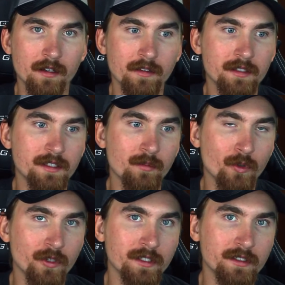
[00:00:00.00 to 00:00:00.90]
This
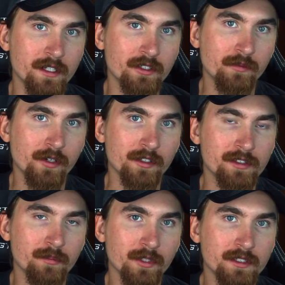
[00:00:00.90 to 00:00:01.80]
keyboard is actually very
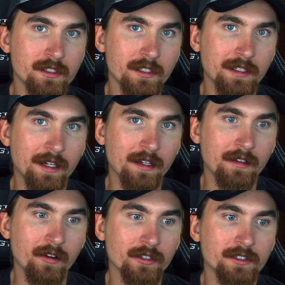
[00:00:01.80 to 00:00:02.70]
simplistic,
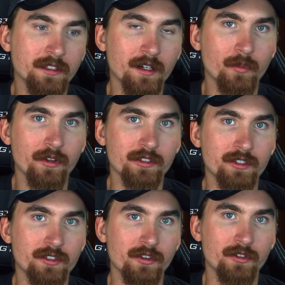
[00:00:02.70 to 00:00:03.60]
and all it's going to come with is
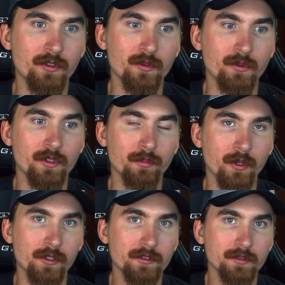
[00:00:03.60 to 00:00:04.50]
just the two
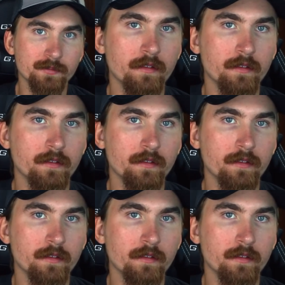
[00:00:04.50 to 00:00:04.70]
components.